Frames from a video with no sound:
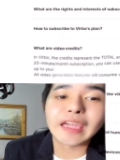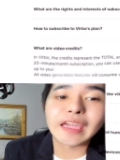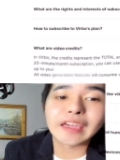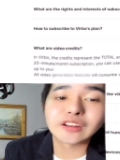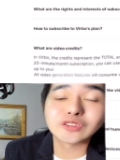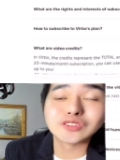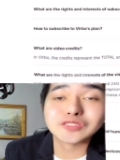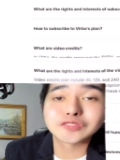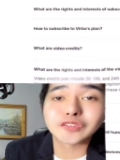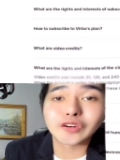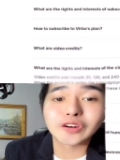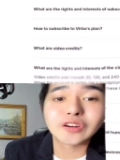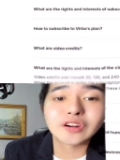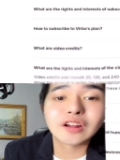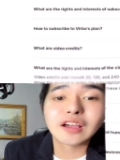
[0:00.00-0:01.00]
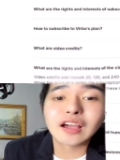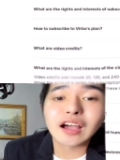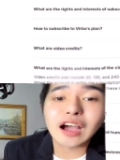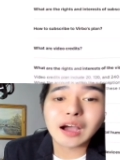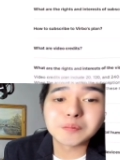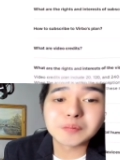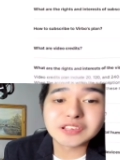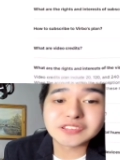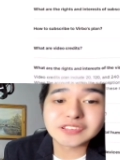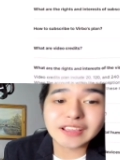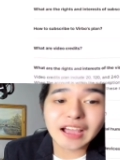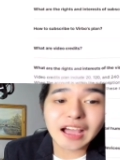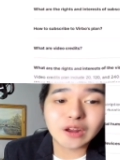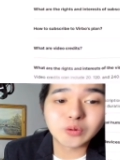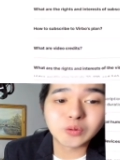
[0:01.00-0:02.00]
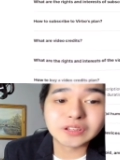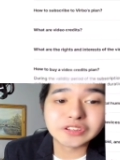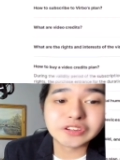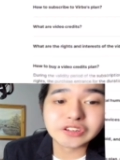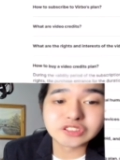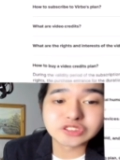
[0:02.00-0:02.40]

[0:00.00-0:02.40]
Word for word: and good for amazing annual year.